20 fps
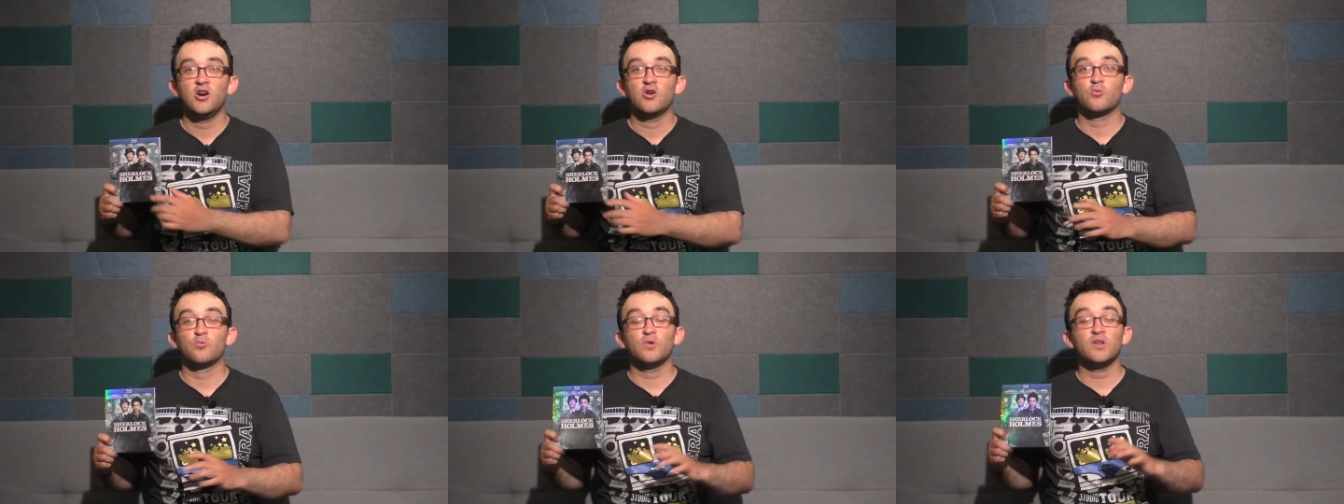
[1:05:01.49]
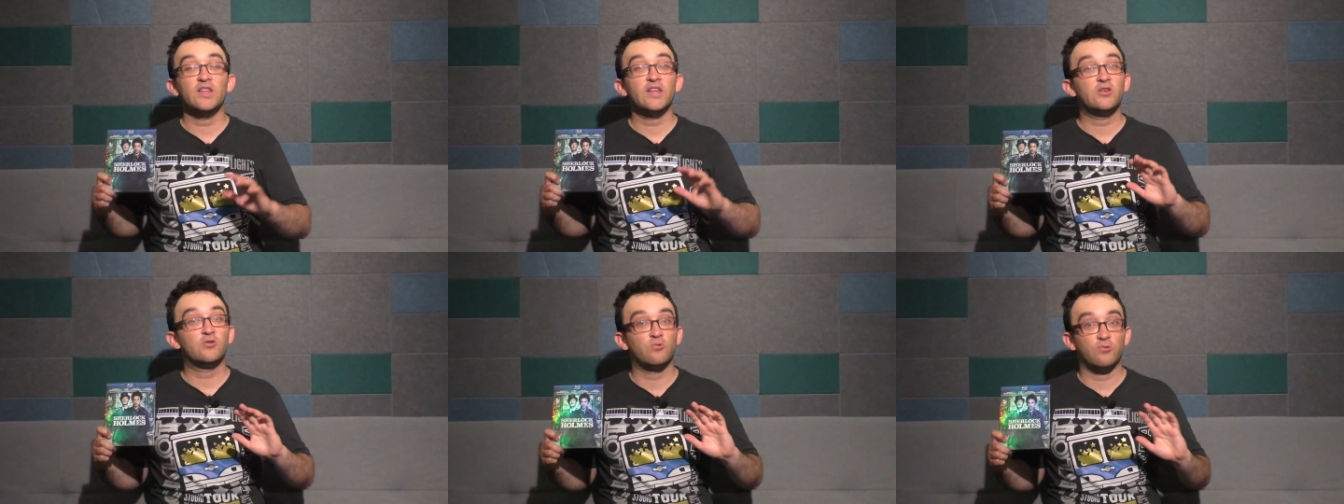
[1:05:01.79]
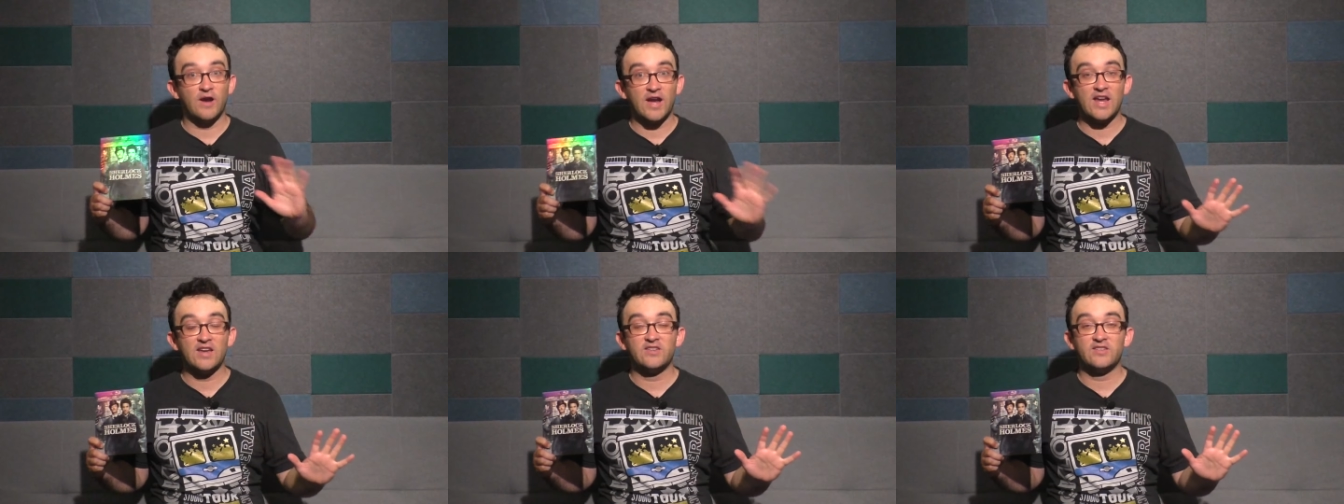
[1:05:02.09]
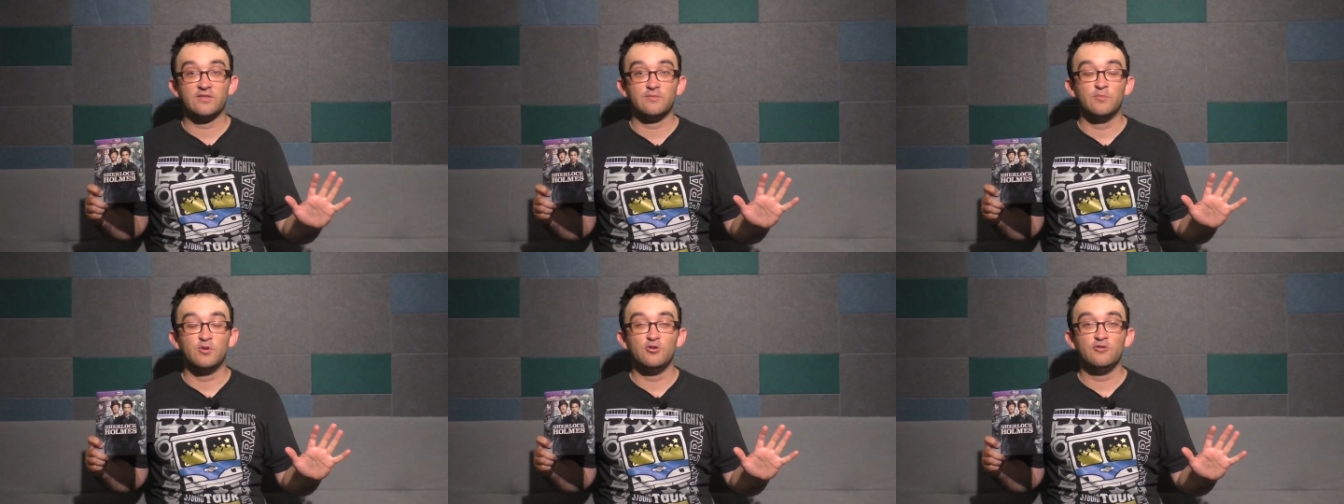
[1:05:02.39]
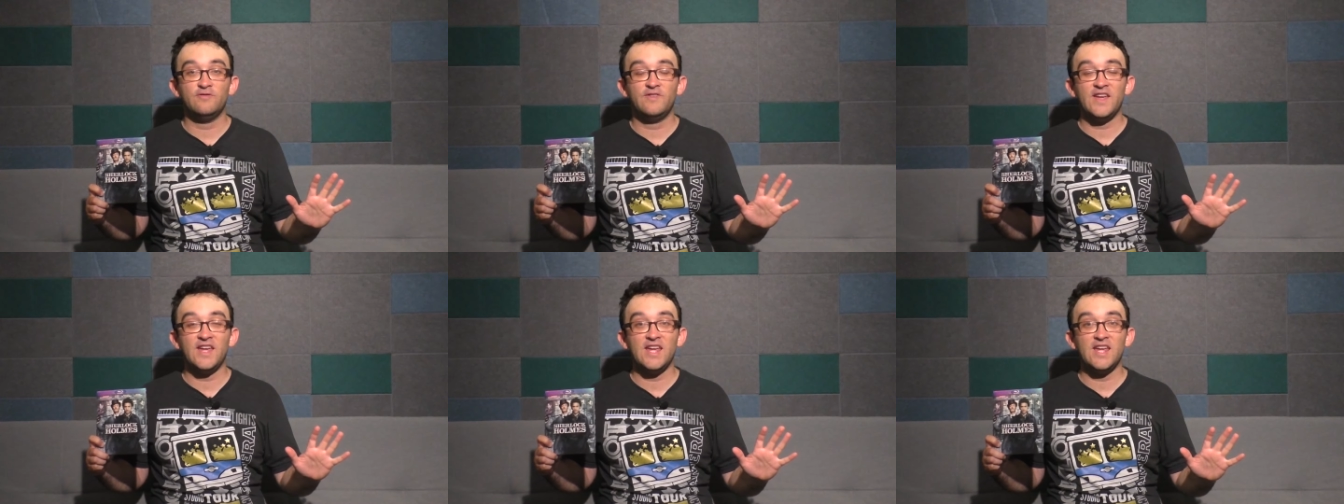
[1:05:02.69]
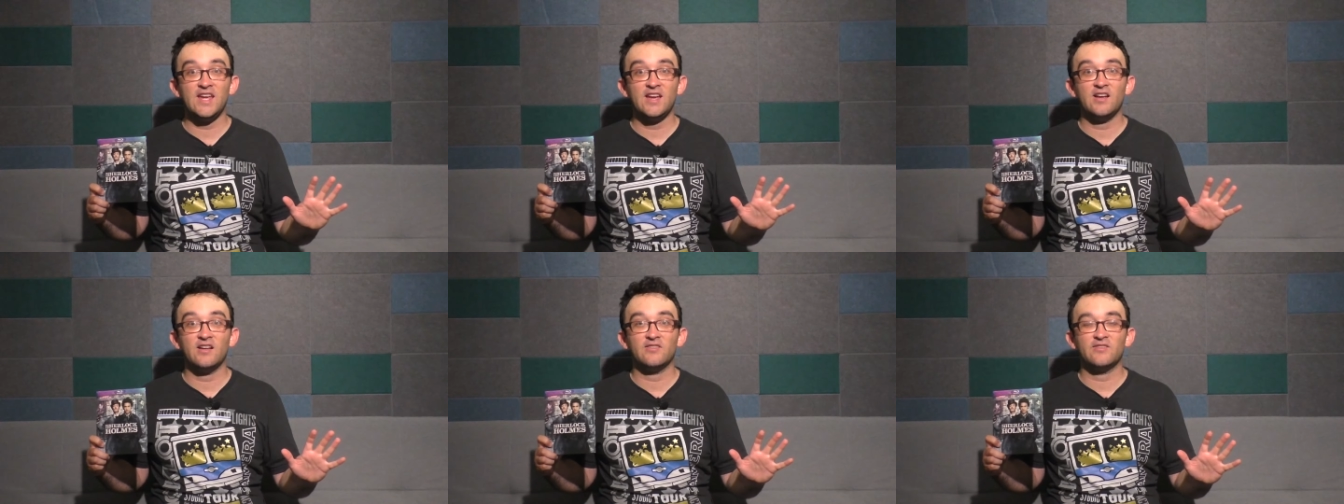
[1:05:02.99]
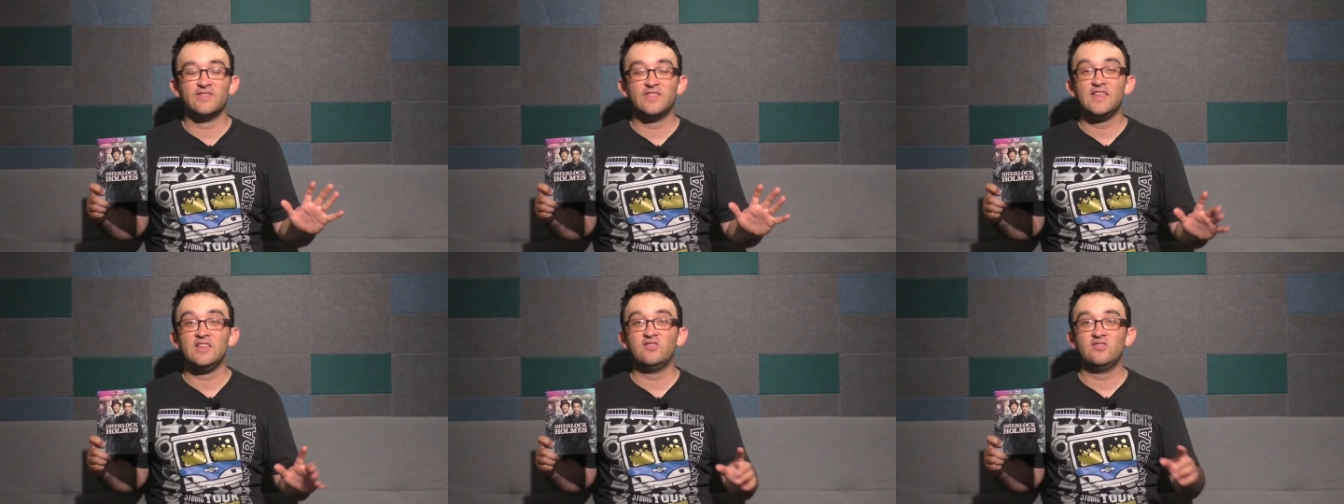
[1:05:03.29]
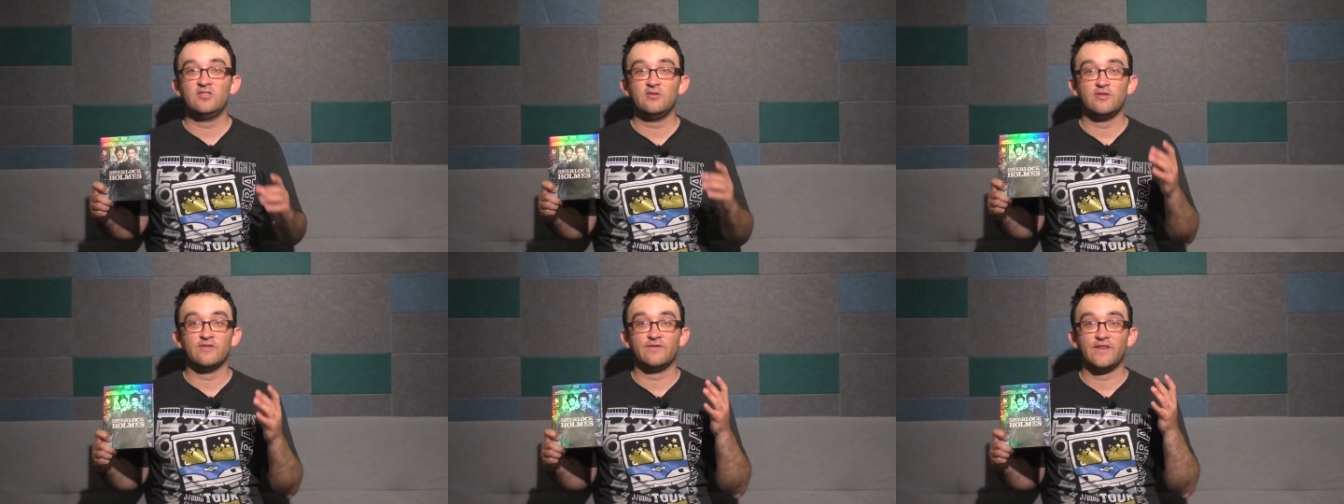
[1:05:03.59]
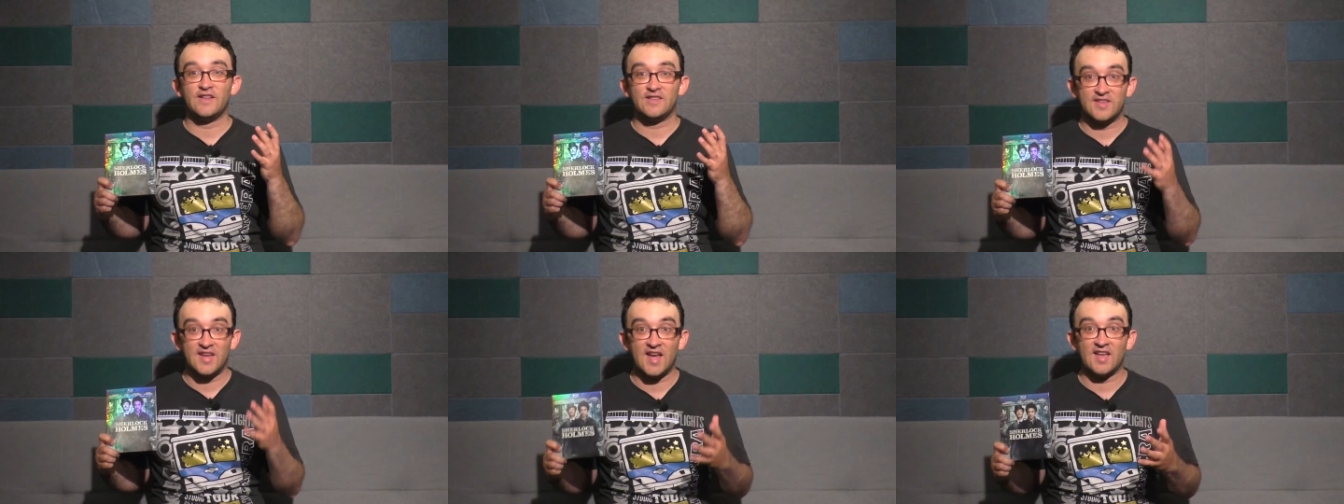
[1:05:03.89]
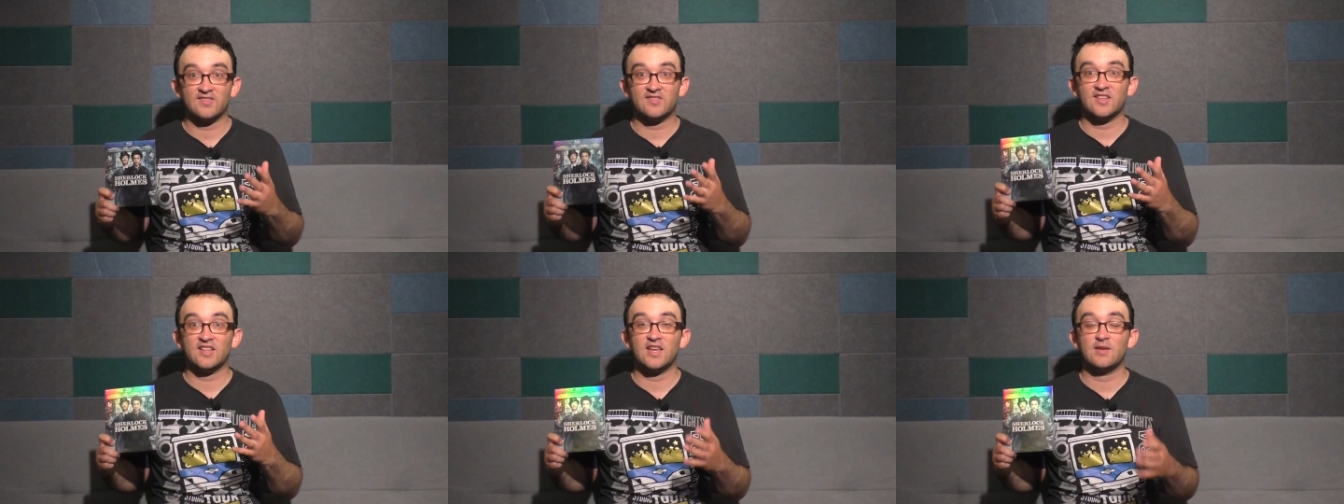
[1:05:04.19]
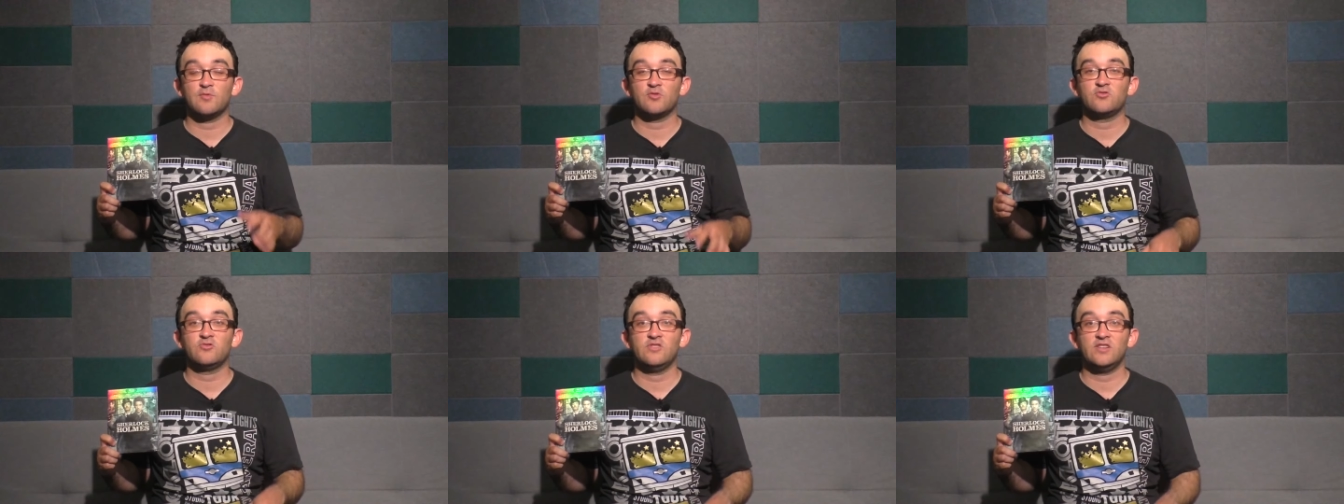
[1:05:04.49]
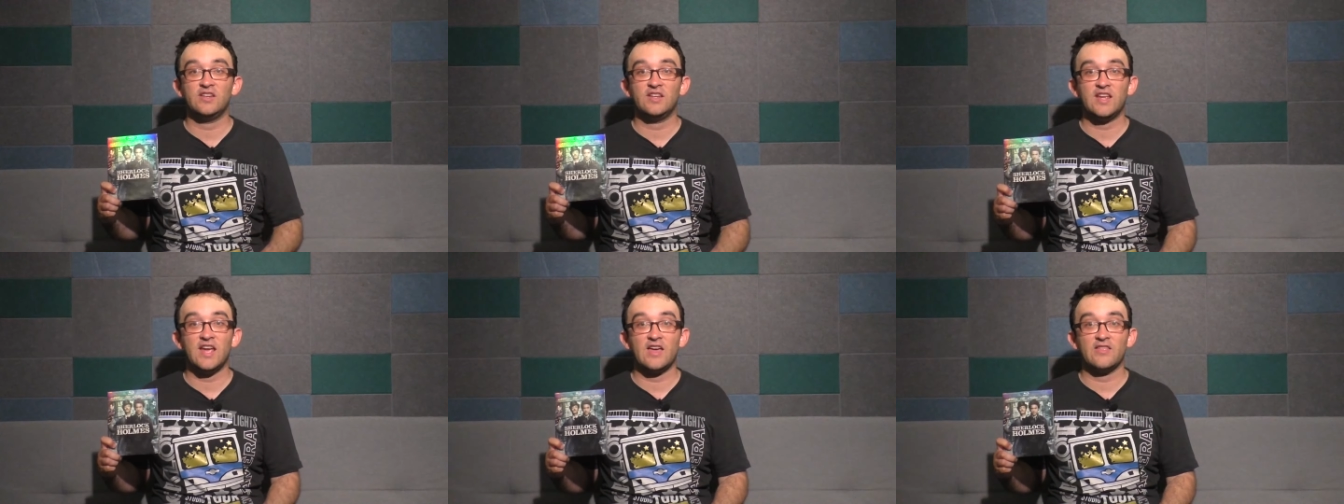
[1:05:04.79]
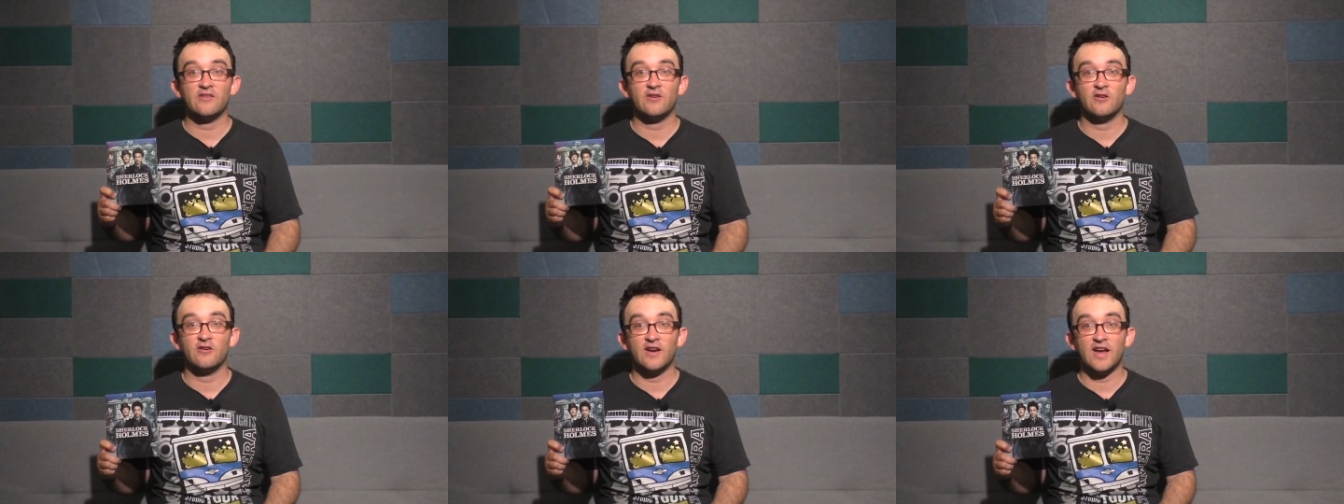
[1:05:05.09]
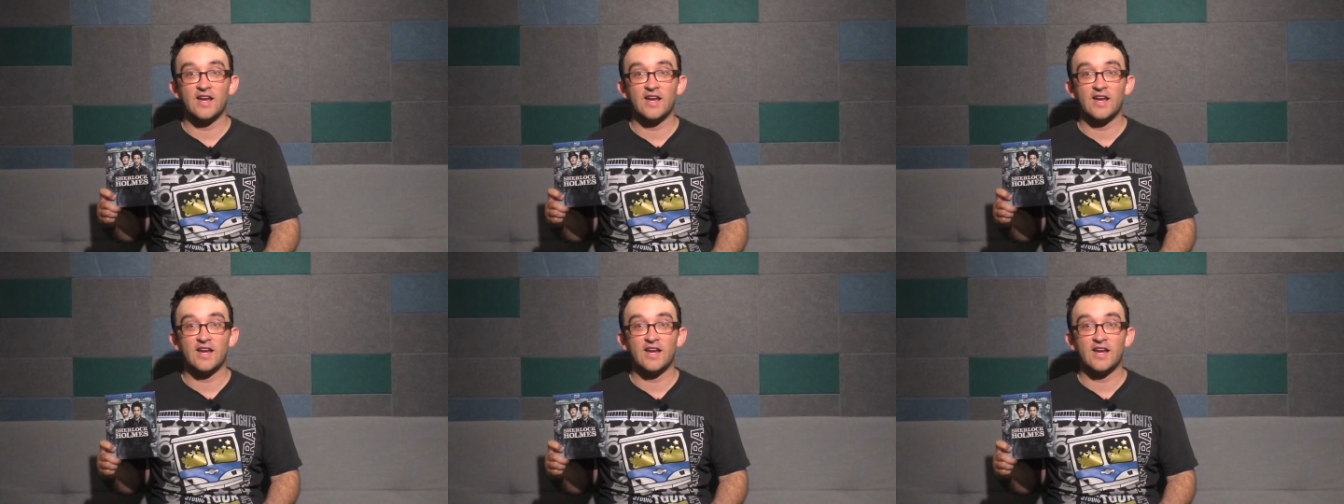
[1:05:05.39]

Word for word: Really great movie. These two have fantastic chemistry together,